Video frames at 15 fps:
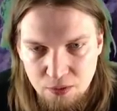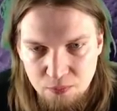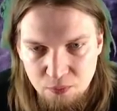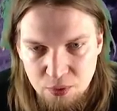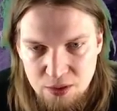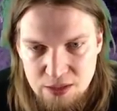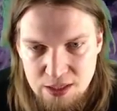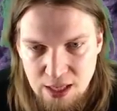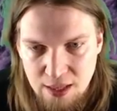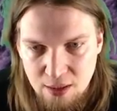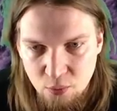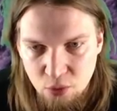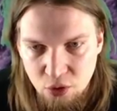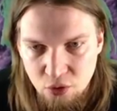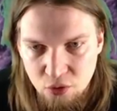bit sad that
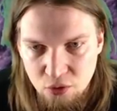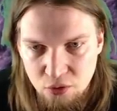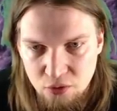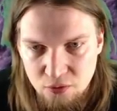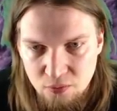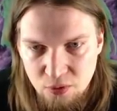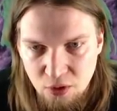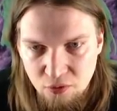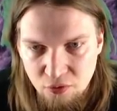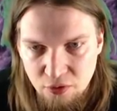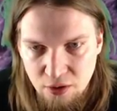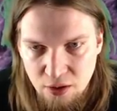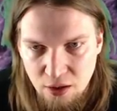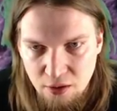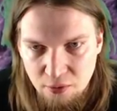we couldn't go for
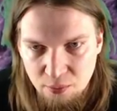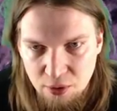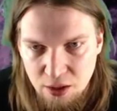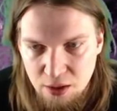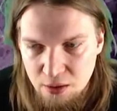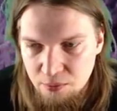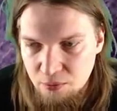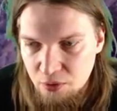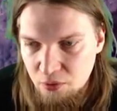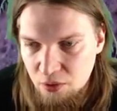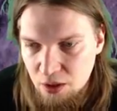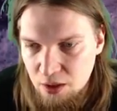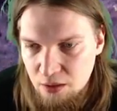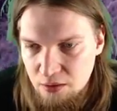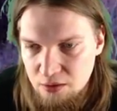that other pile.
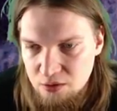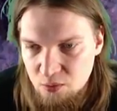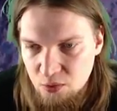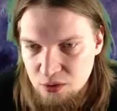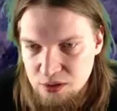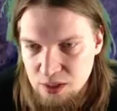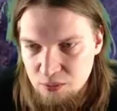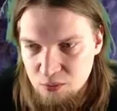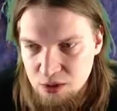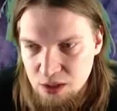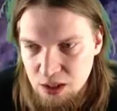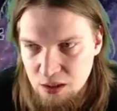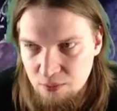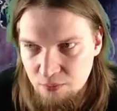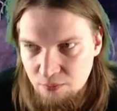Okay, this one's
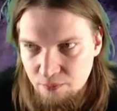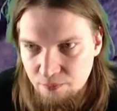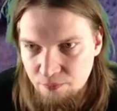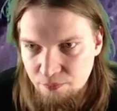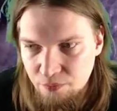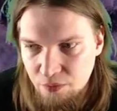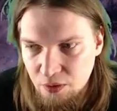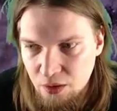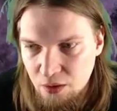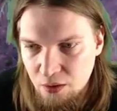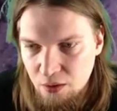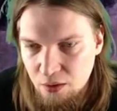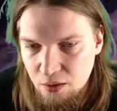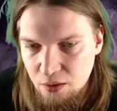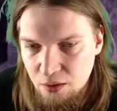empty.
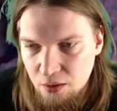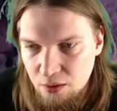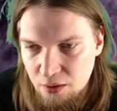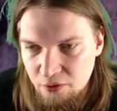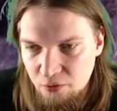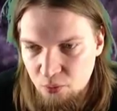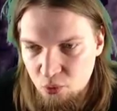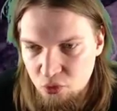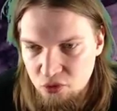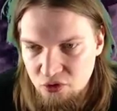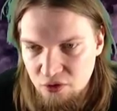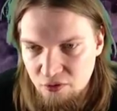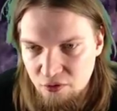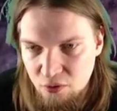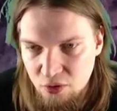There's more
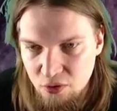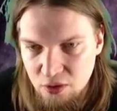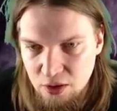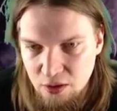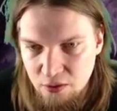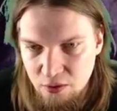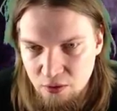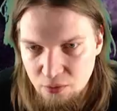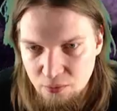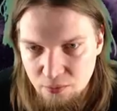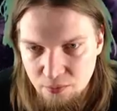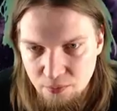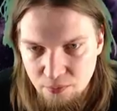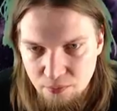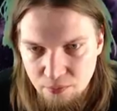stuff around here, though.
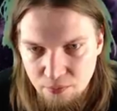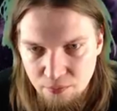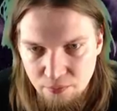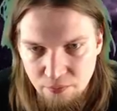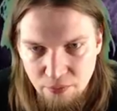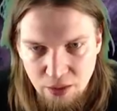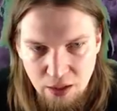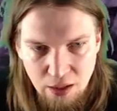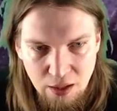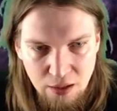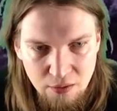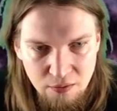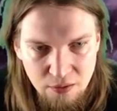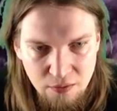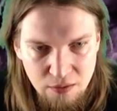I
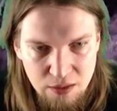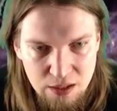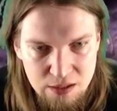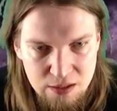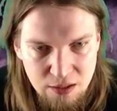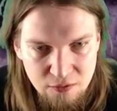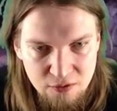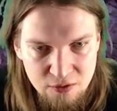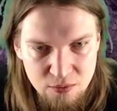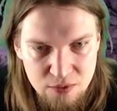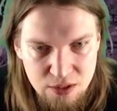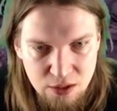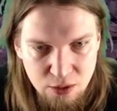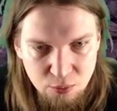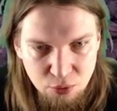think these give some
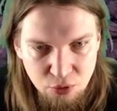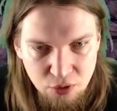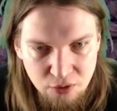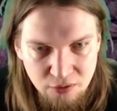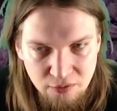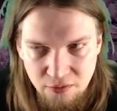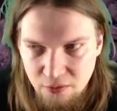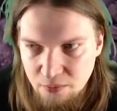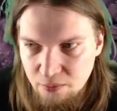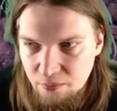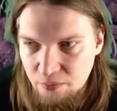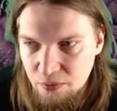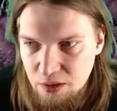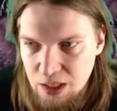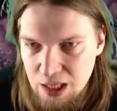skill points.
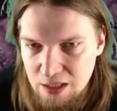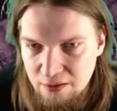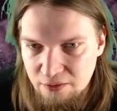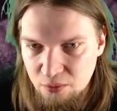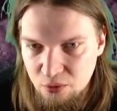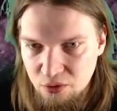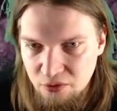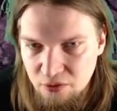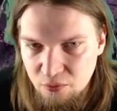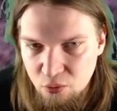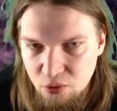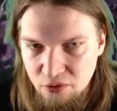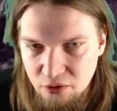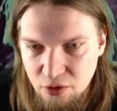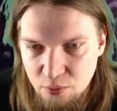Yes, we received
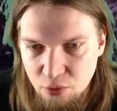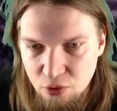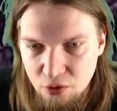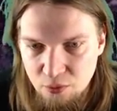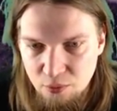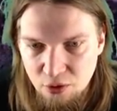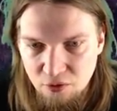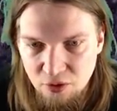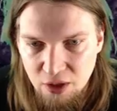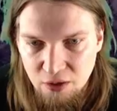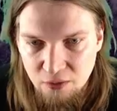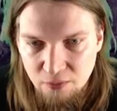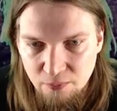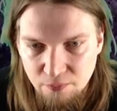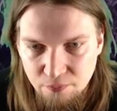one skill point.
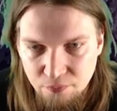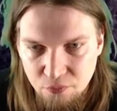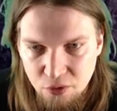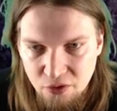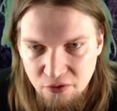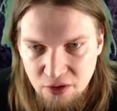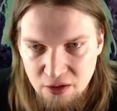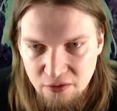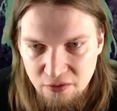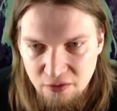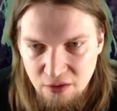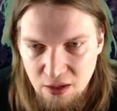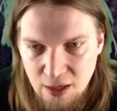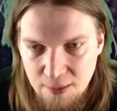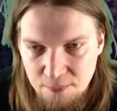Perfect. What's this?
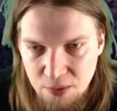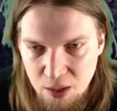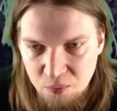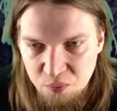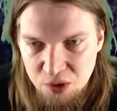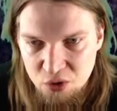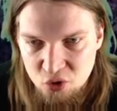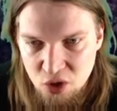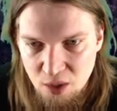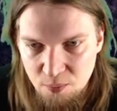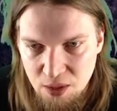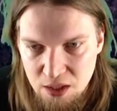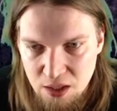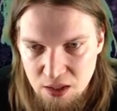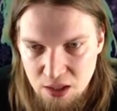A pit trap
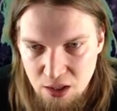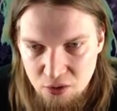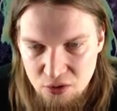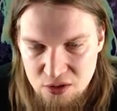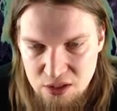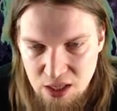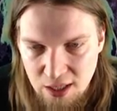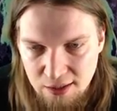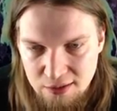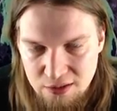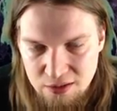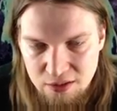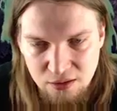and a narrow sax.